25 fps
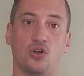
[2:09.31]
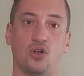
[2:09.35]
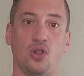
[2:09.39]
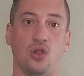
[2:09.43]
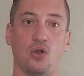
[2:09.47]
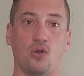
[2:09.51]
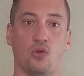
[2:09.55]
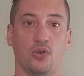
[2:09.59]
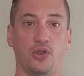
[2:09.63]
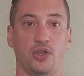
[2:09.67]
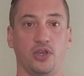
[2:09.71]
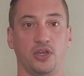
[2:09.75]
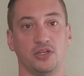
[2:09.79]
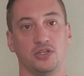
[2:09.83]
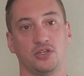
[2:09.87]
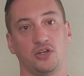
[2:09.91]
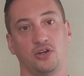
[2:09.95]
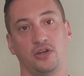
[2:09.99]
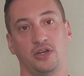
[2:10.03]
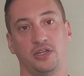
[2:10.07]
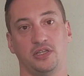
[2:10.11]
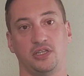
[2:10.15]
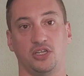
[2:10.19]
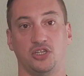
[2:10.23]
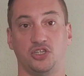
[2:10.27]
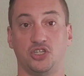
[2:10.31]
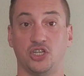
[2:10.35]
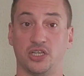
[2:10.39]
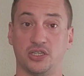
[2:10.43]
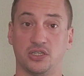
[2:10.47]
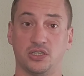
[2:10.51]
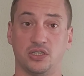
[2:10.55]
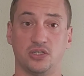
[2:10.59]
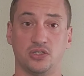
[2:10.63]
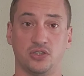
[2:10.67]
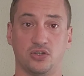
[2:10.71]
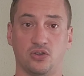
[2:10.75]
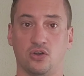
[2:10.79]
or you can turn it to
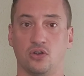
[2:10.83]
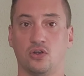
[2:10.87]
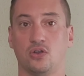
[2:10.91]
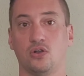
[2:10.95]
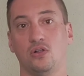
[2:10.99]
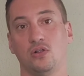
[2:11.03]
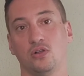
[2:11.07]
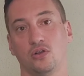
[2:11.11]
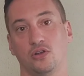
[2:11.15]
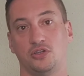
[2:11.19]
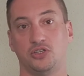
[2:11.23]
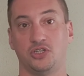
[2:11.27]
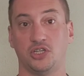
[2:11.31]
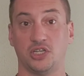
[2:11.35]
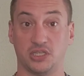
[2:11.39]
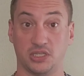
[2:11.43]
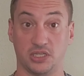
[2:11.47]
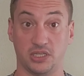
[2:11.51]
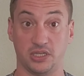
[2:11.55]
just the circle or just